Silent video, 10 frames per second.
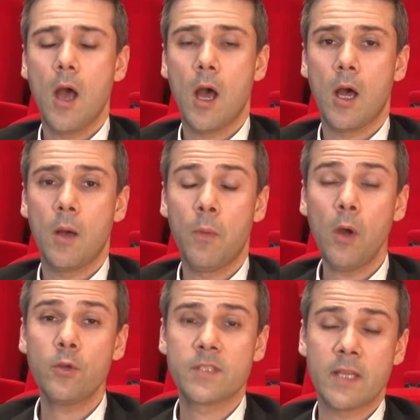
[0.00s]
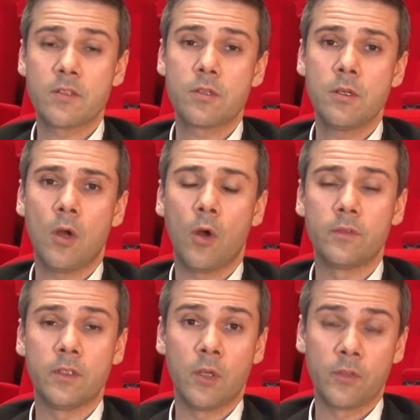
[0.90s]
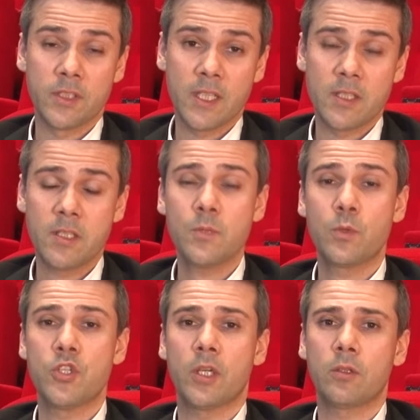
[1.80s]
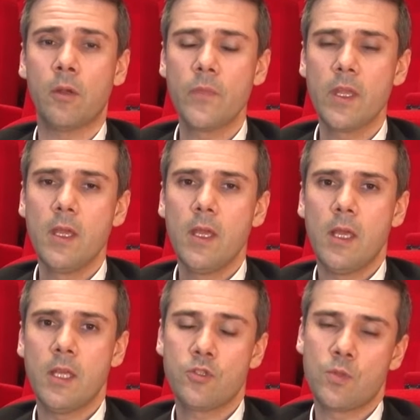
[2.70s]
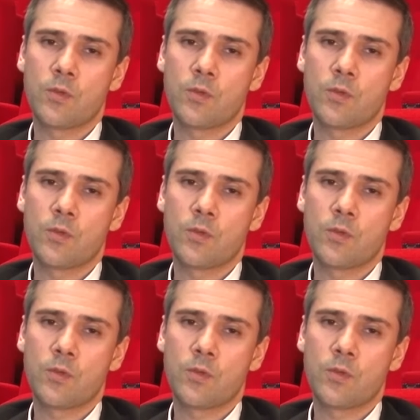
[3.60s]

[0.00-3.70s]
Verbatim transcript: Uh, Barco's answer on the, on the ten S X projector is to